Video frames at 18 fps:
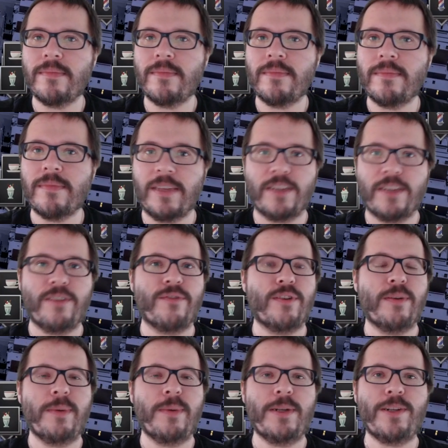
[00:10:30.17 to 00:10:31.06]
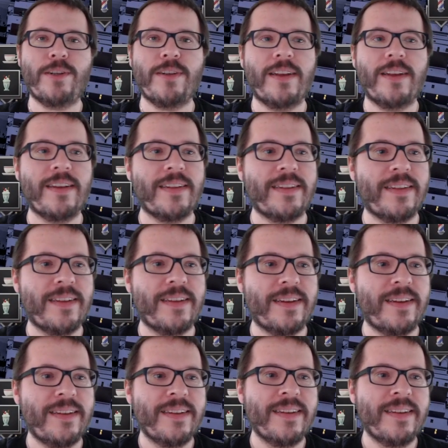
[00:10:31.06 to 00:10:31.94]
Thank you very much, and
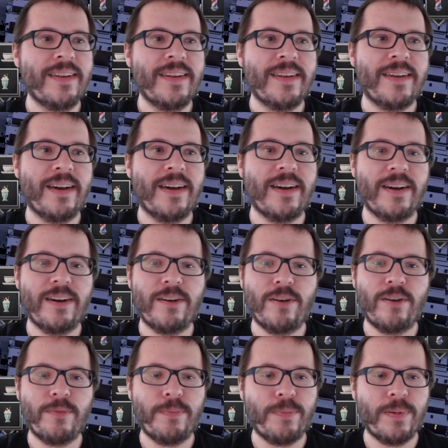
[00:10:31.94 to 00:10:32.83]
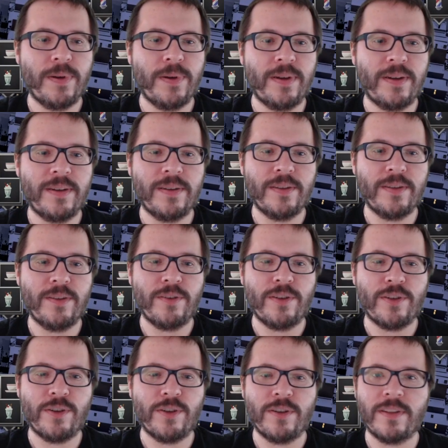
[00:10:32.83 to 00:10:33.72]
hope you're
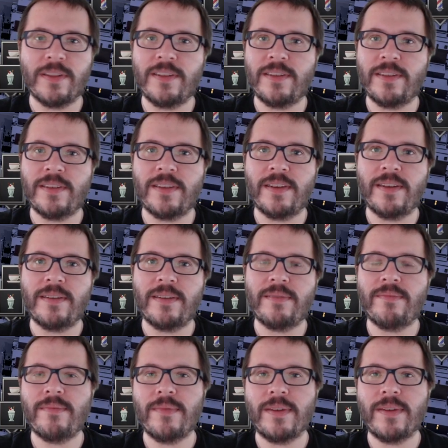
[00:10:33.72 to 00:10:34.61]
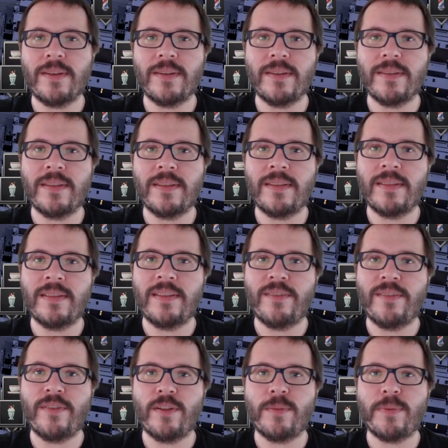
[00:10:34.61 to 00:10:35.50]
enjoying these
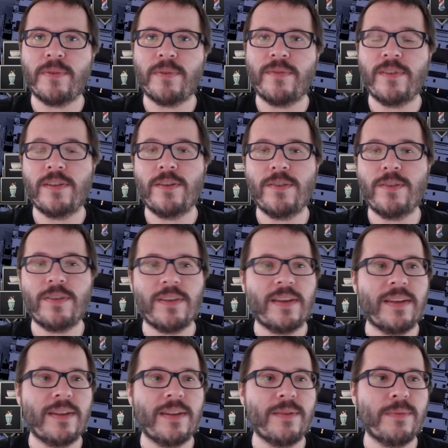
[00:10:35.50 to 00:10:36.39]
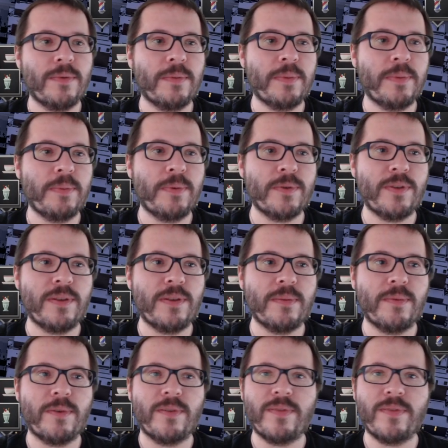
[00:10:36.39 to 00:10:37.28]
developer videos, and we'll be posting
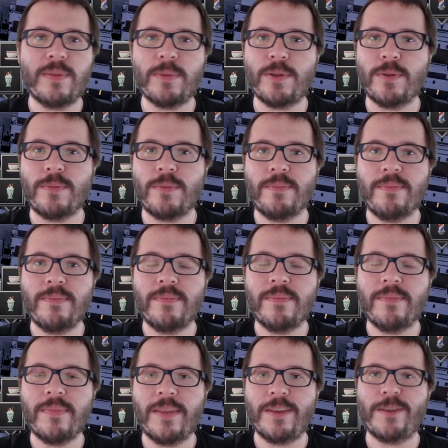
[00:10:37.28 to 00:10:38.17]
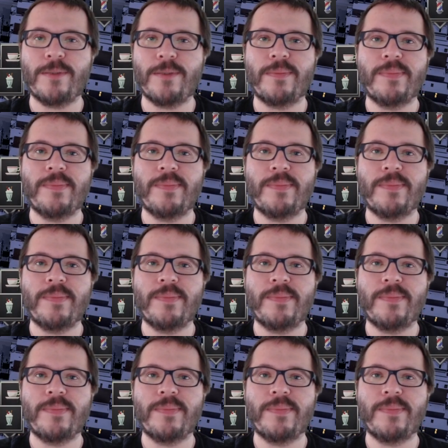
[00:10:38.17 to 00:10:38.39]
more of them soon. Thank you.